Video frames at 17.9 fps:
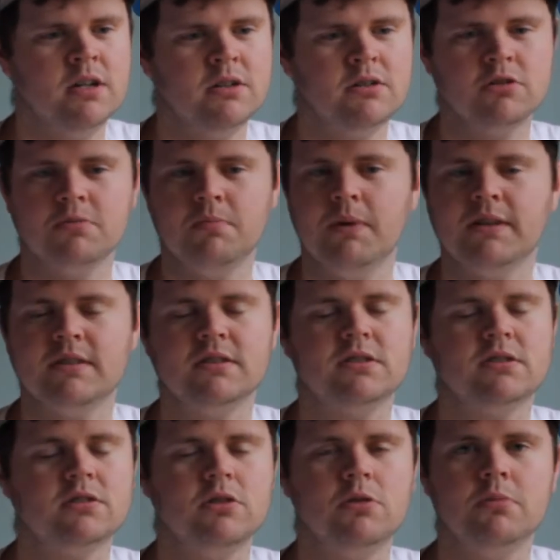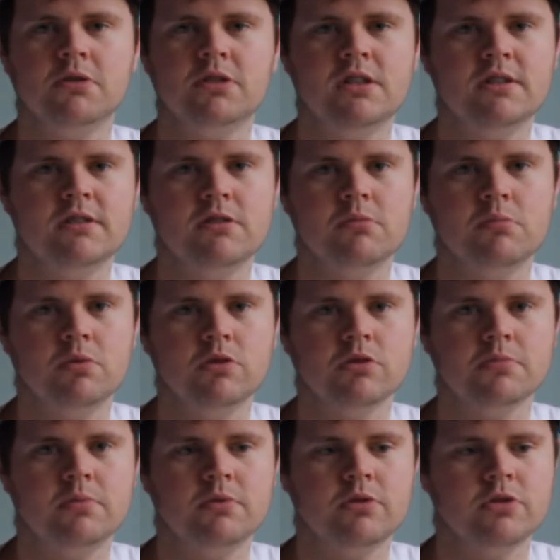Just makes it so much easier in
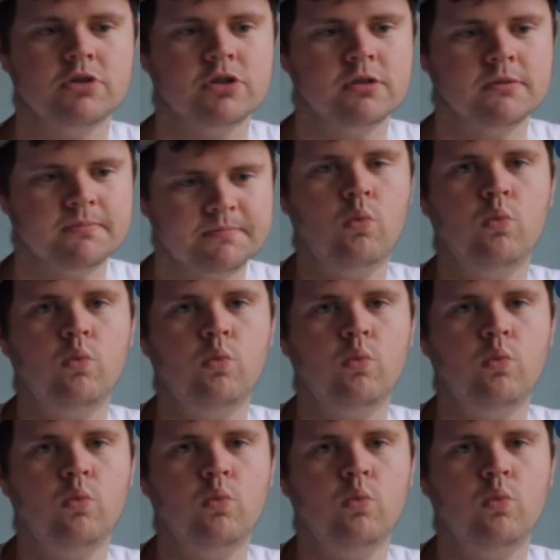post-production.